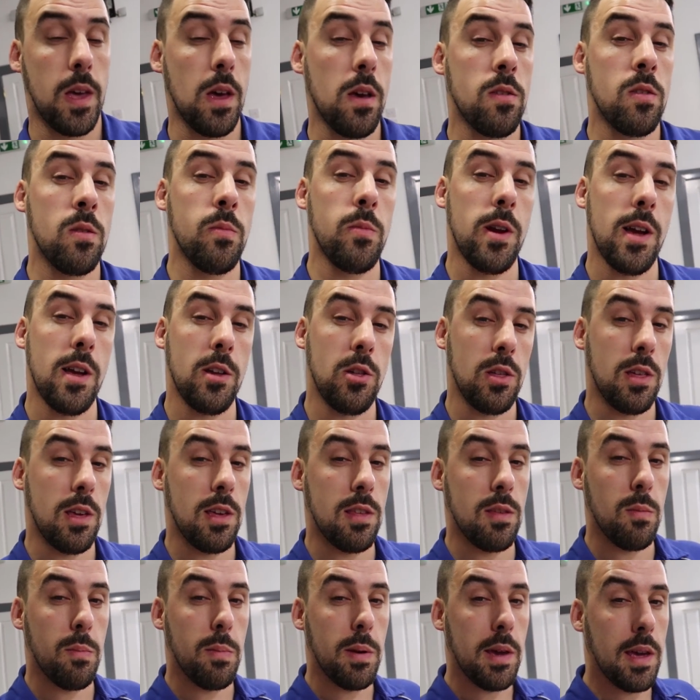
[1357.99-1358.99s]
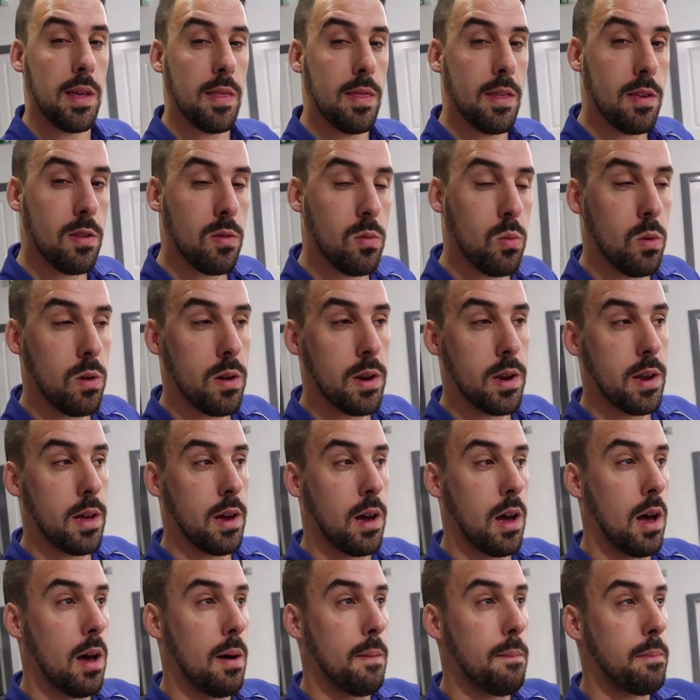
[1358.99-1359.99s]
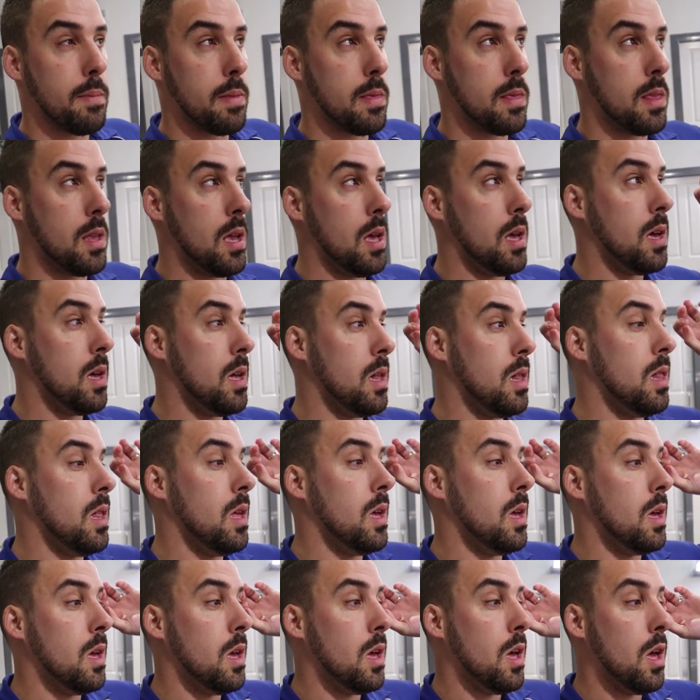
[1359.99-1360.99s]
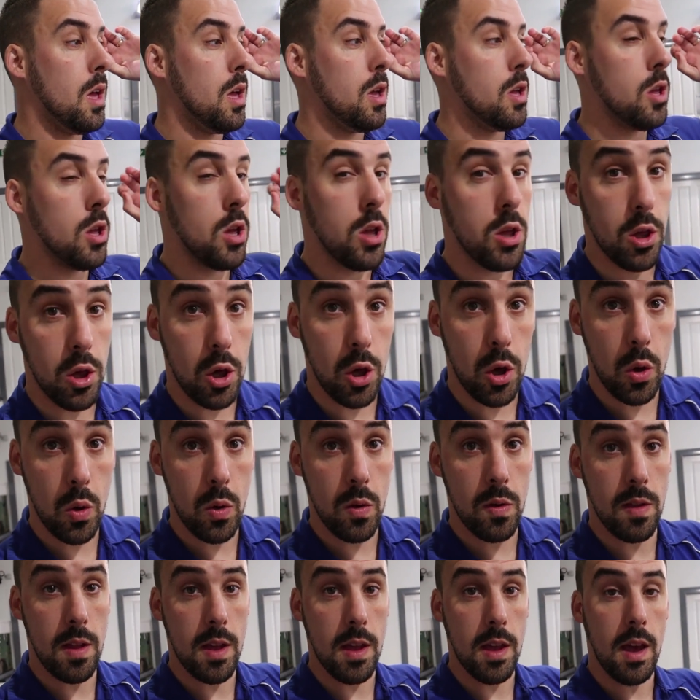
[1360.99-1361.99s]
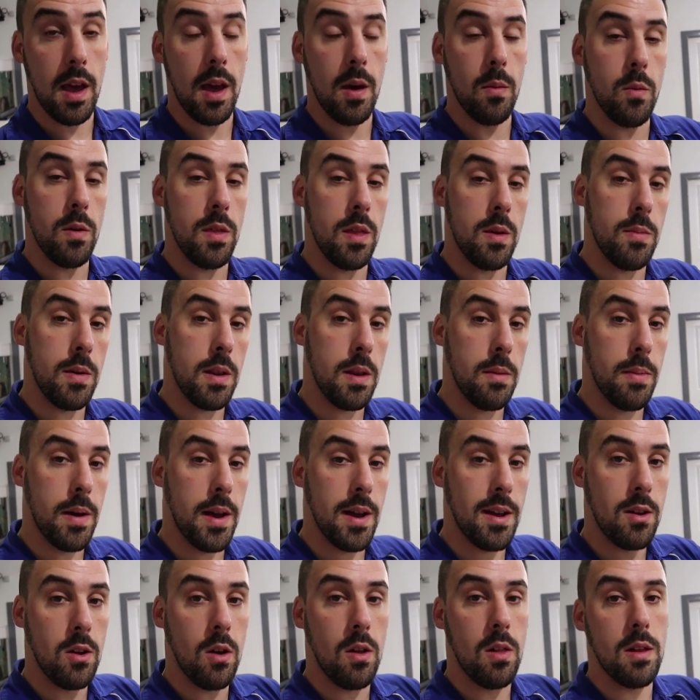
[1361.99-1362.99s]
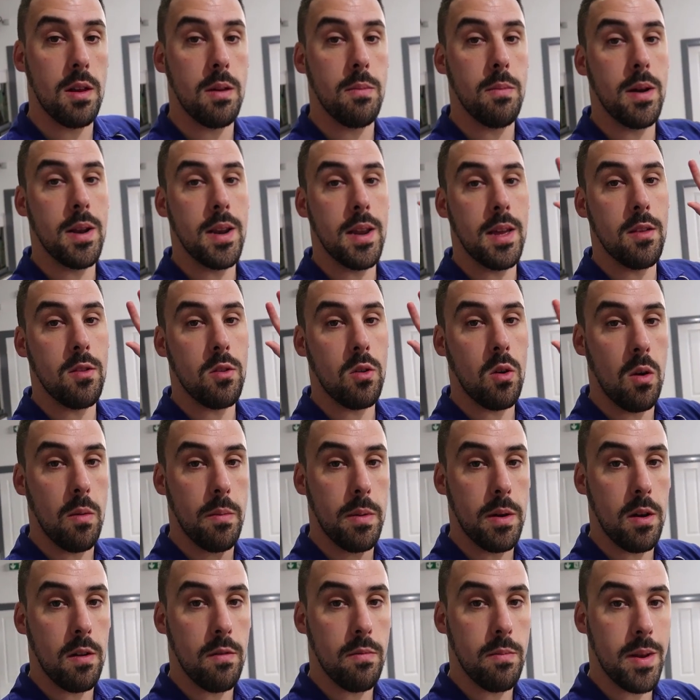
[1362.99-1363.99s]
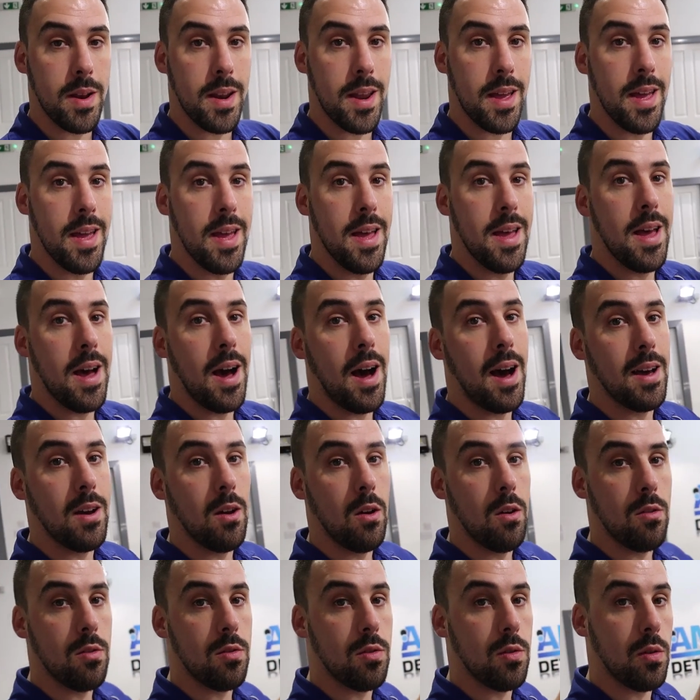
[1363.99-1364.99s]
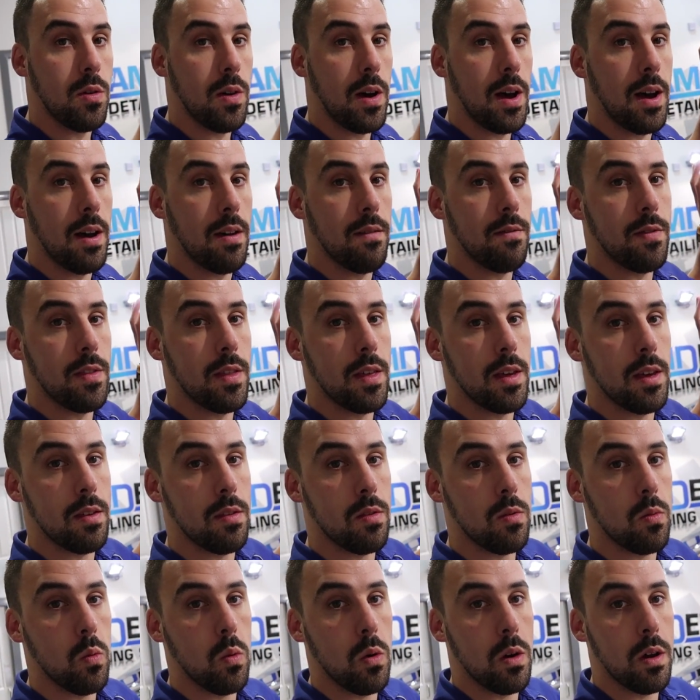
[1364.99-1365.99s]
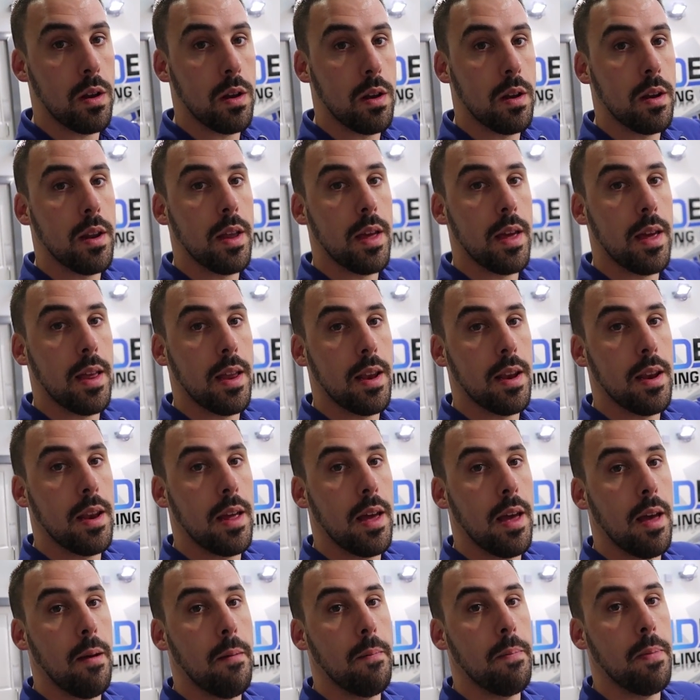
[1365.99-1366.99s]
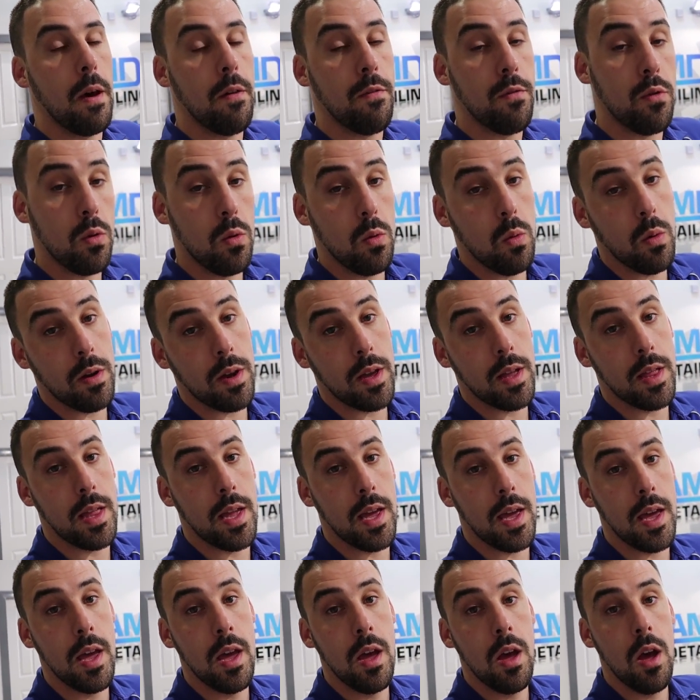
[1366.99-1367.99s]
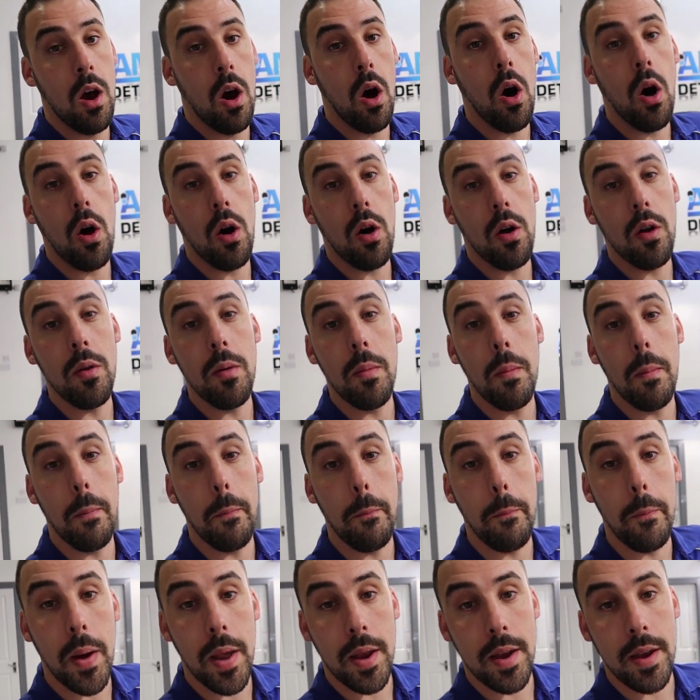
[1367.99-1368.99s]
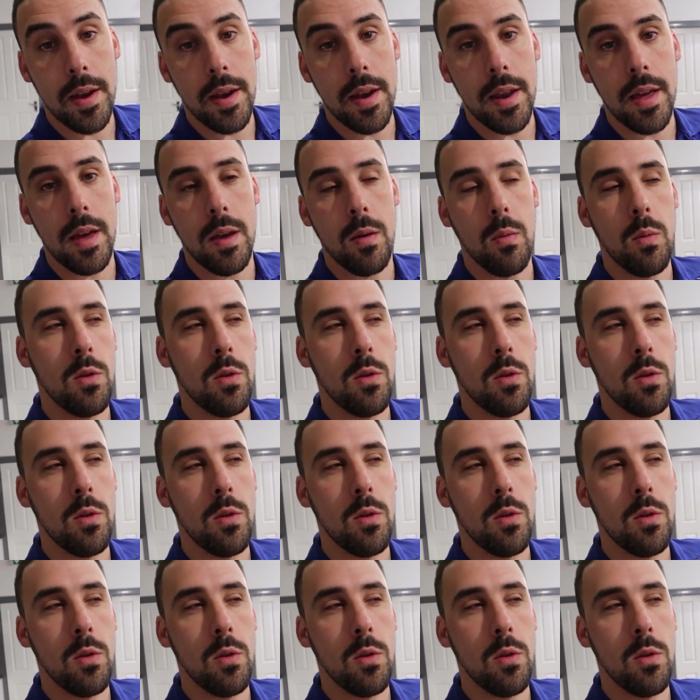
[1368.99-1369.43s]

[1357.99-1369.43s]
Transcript: The customer actually isn't picking this one up till Tuesday, and with it being a bank holiday Monday and Scott being off Monday, I also have this one in um, a full working day on Monday.